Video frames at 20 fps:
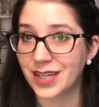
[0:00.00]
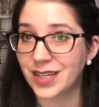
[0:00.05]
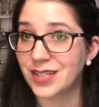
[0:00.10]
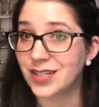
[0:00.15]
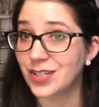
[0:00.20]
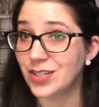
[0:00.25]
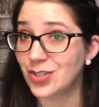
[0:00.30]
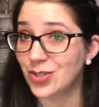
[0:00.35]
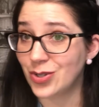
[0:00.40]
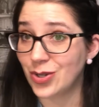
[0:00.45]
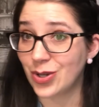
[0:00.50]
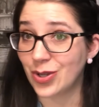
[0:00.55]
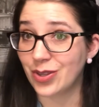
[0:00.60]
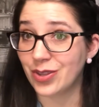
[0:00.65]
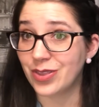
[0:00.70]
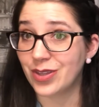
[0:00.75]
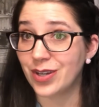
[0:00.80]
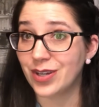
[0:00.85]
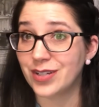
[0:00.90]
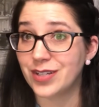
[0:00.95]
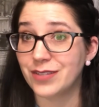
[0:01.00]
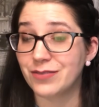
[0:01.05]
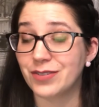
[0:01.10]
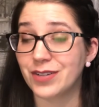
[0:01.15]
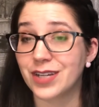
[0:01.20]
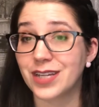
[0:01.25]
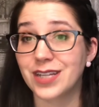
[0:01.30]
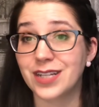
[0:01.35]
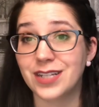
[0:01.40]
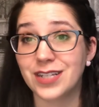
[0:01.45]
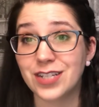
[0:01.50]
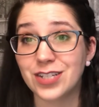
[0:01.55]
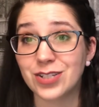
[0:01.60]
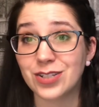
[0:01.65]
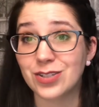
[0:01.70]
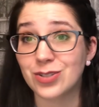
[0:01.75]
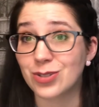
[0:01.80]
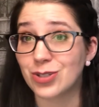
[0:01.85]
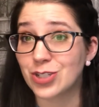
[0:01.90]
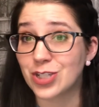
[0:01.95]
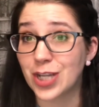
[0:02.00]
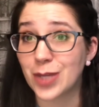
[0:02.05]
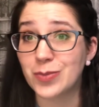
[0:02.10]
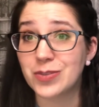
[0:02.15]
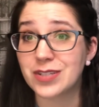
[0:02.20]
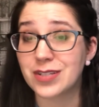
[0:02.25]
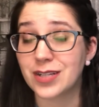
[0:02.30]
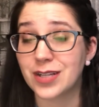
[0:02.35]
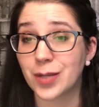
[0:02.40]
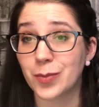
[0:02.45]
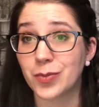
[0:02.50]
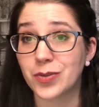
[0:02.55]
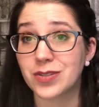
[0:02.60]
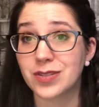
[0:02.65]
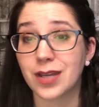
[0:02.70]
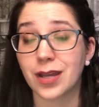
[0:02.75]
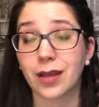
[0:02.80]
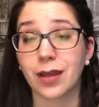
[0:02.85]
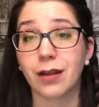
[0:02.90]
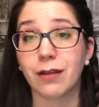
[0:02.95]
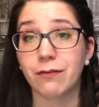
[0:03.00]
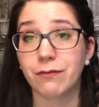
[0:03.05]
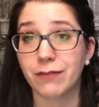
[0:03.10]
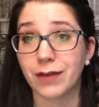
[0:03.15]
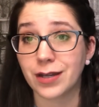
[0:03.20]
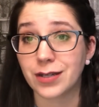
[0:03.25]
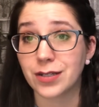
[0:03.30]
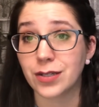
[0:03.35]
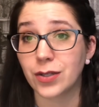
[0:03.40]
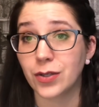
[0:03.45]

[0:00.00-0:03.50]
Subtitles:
Did you know that there are different conditions or shapes to nipples that can affect